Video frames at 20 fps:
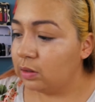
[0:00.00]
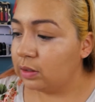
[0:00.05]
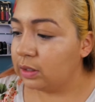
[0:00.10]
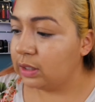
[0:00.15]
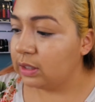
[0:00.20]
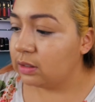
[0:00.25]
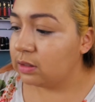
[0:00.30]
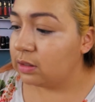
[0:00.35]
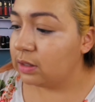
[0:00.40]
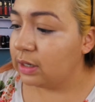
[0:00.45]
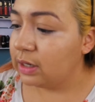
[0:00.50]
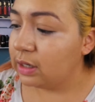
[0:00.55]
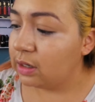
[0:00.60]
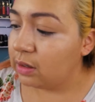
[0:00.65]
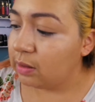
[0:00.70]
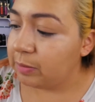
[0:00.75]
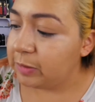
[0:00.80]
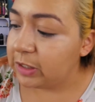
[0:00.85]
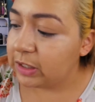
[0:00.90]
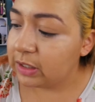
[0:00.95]
Okay, so now
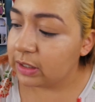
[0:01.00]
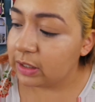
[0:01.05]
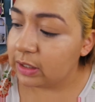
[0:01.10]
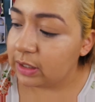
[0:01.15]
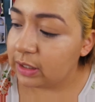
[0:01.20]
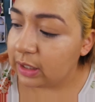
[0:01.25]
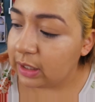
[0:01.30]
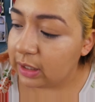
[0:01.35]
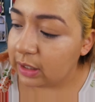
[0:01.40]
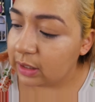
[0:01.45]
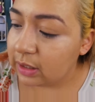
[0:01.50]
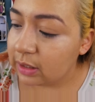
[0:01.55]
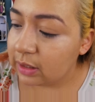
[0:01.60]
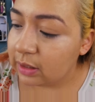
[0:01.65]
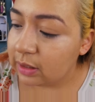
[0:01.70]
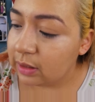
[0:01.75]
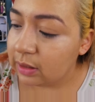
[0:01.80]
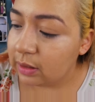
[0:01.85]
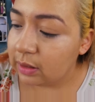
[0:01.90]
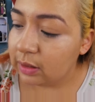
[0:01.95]
I'm just going to take
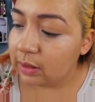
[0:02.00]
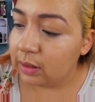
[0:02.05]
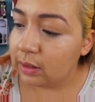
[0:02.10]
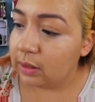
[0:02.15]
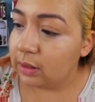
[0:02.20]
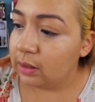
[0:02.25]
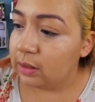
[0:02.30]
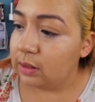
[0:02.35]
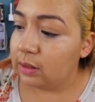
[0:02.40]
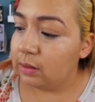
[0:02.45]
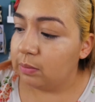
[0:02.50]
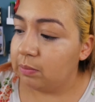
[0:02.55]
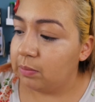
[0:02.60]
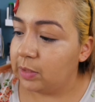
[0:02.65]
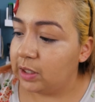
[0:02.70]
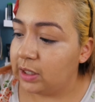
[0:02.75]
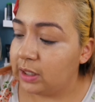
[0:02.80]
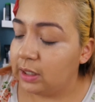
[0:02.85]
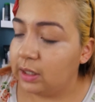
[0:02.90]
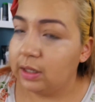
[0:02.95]

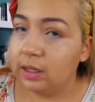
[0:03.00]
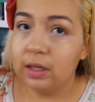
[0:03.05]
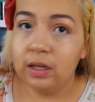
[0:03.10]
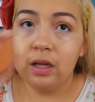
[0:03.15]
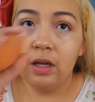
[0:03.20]
my